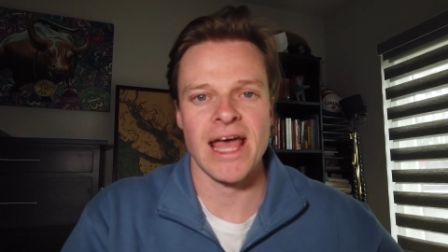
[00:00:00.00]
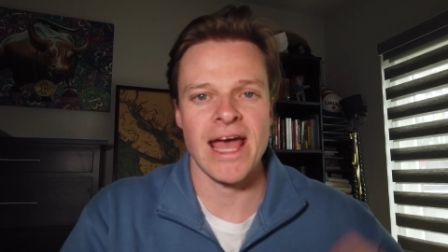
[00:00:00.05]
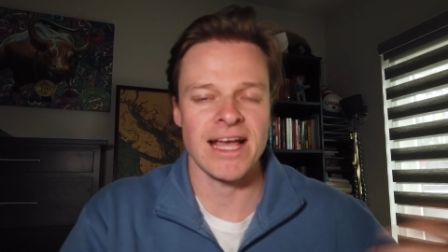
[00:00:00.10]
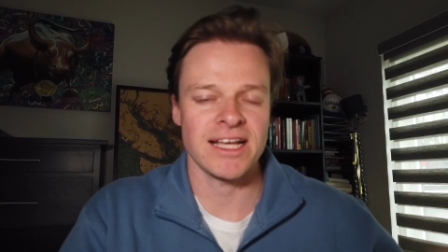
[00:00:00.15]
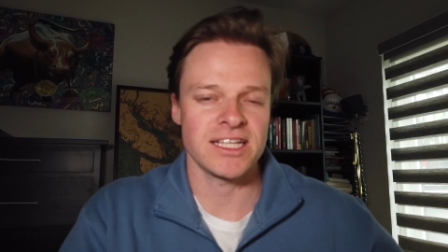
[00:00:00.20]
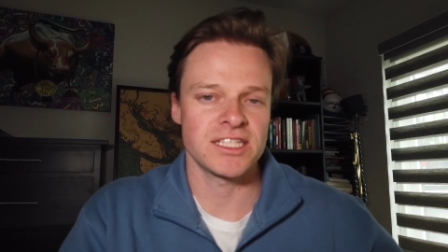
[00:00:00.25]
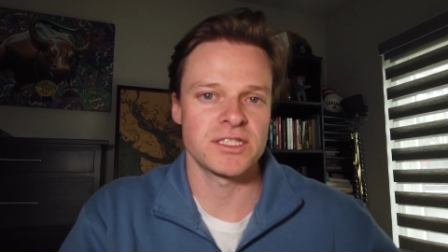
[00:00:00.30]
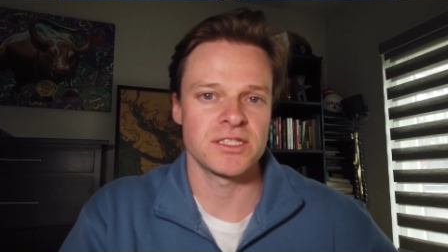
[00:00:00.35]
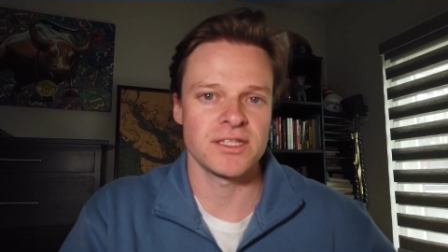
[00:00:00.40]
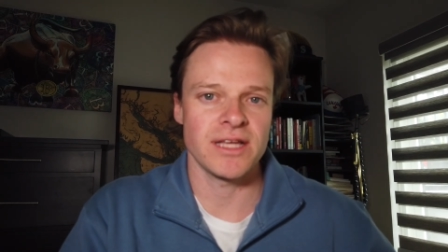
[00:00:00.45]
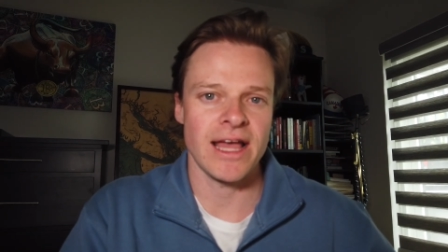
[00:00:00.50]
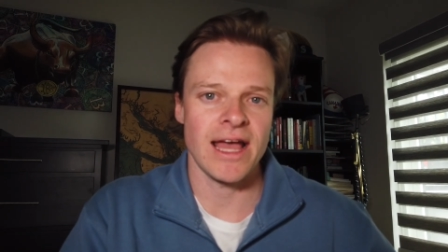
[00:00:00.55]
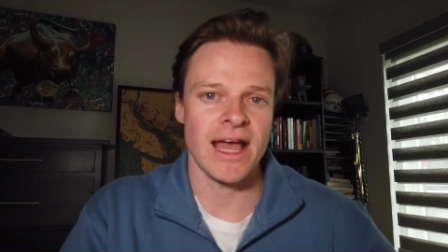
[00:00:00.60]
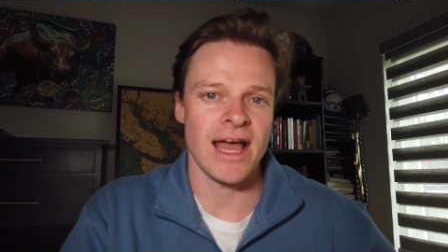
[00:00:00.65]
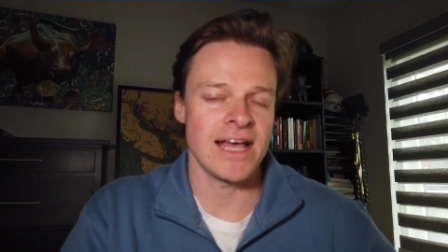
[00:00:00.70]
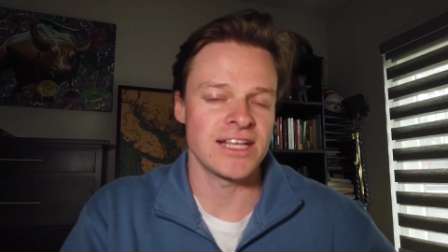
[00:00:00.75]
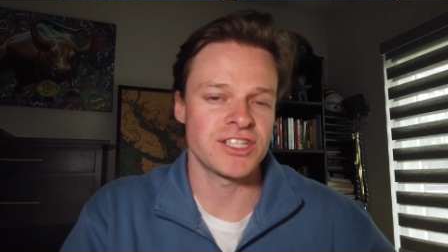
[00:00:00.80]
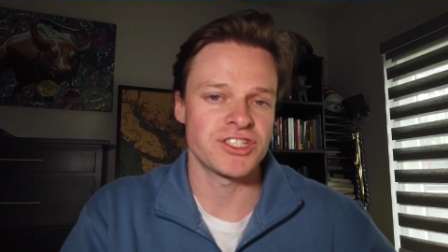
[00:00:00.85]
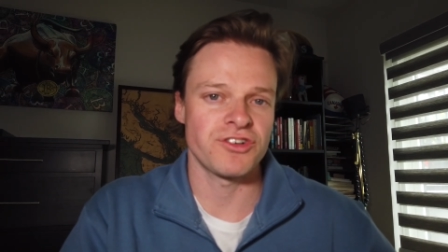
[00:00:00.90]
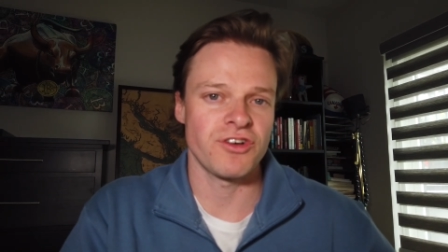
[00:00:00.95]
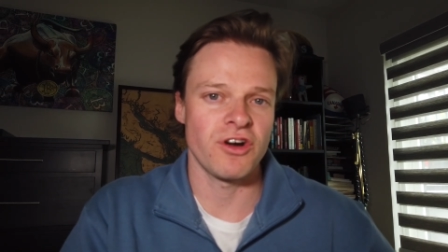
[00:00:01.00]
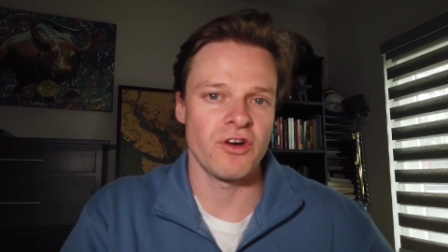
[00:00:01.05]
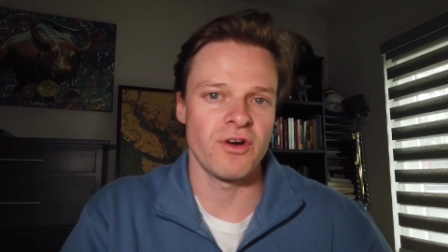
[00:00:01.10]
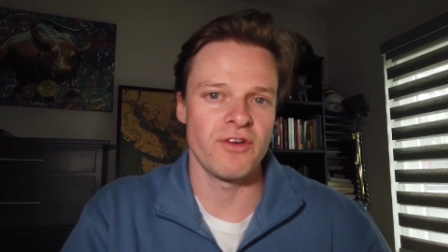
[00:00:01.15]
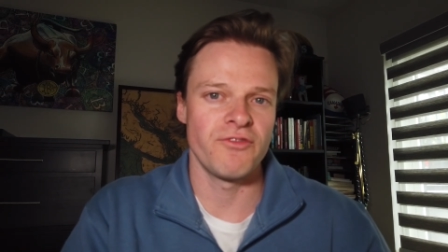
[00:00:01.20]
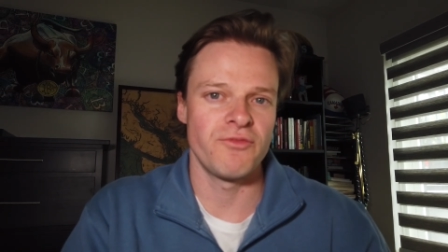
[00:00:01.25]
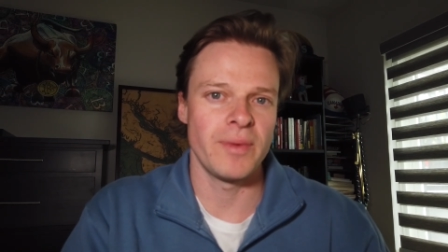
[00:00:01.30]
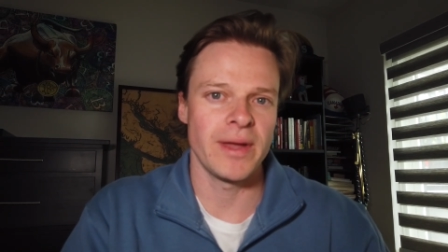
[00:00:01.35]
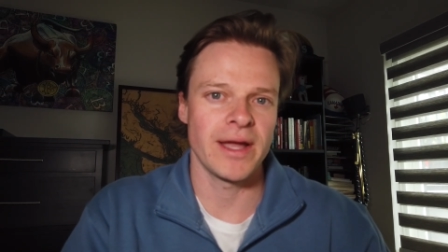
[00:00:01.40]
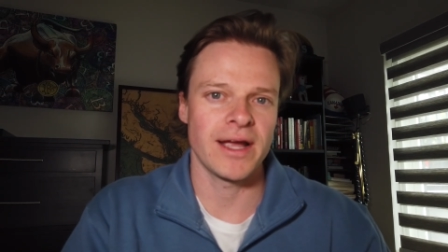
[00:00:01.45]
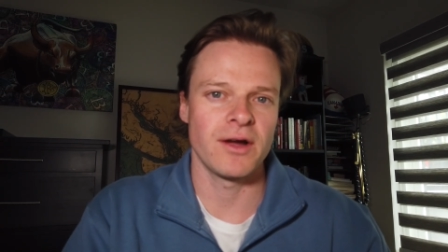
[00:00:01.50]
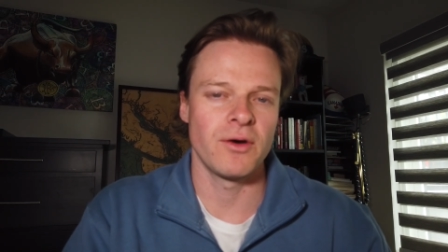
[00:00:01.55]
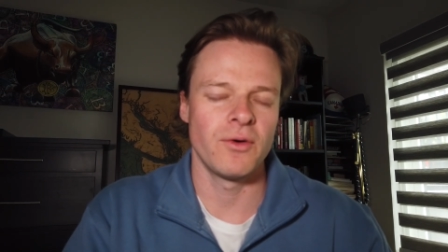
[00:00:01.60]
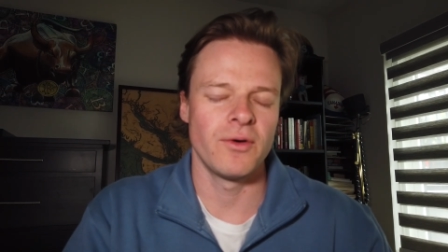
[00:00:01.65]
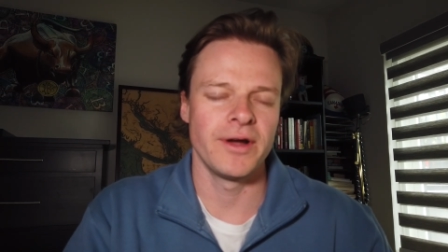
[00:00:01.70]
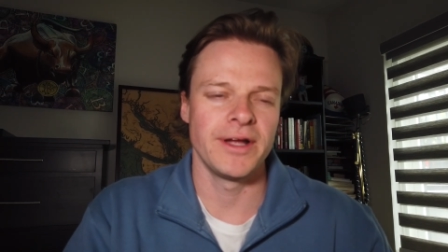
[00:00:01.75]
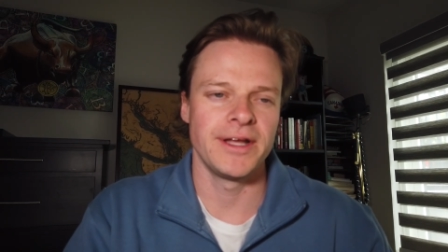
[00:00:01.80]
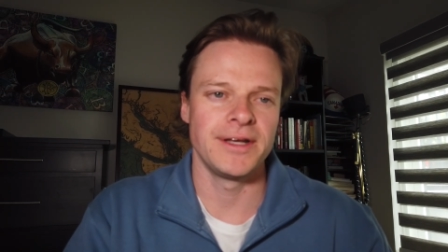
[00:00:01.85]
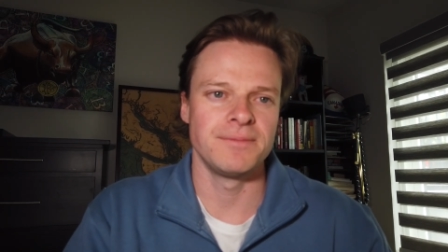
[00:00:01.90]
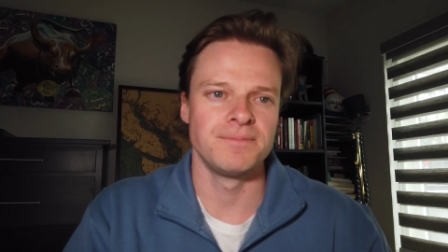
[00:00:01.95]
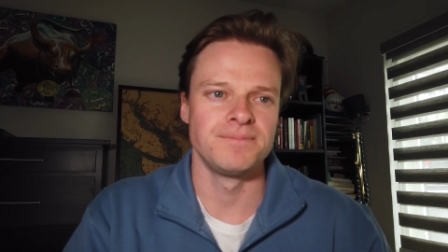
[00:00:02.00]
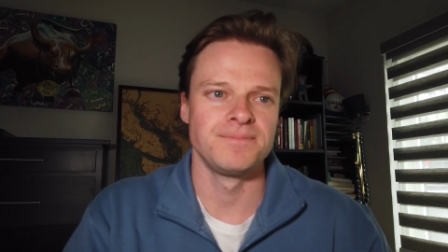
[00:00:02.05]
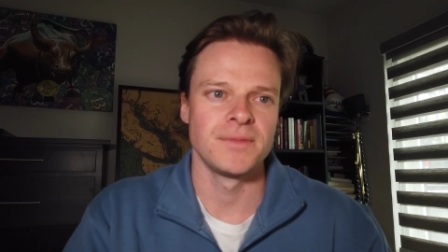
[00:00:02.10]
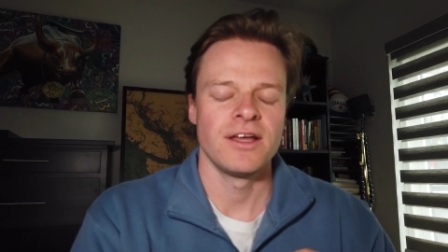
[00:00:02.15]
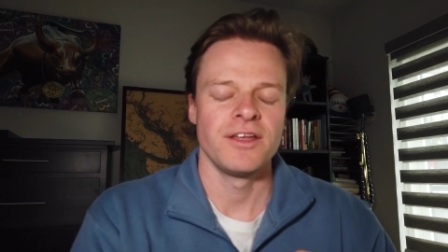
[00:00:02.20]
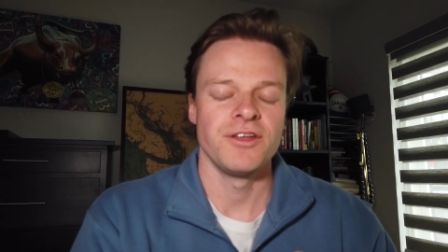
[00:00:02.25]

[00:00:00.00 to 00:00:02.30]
escrow of Bitcoin.